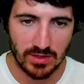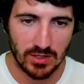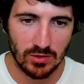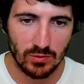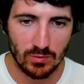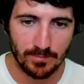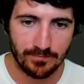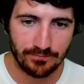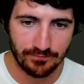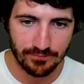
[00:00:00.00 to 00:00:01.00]
queue,
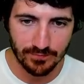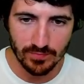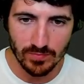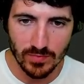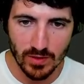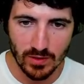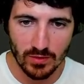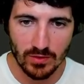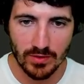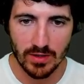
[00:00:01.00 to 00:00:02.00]

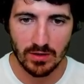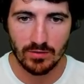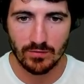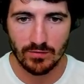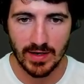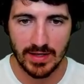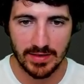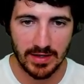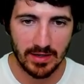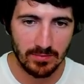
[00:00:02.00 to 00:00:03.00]
URL,
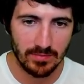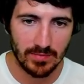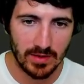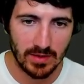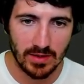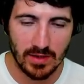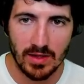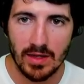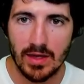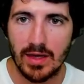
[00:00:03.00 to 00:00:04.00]
file name,
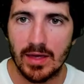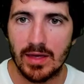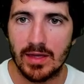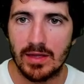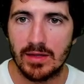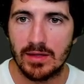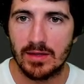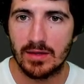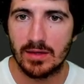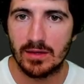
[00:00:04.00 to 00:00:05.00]

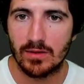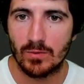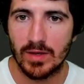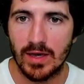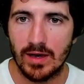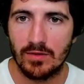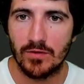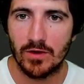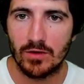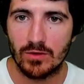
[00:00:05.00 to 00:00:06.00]
and we
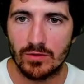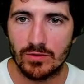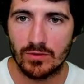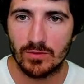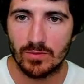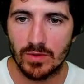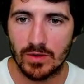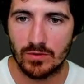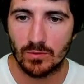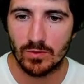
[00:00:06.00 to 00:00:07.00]
have here, so
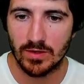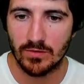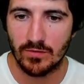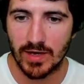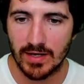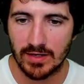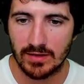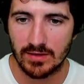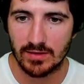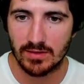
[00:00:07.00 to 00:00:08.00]
because we're
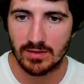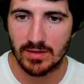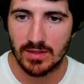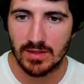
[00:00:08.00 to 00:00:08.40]
defining the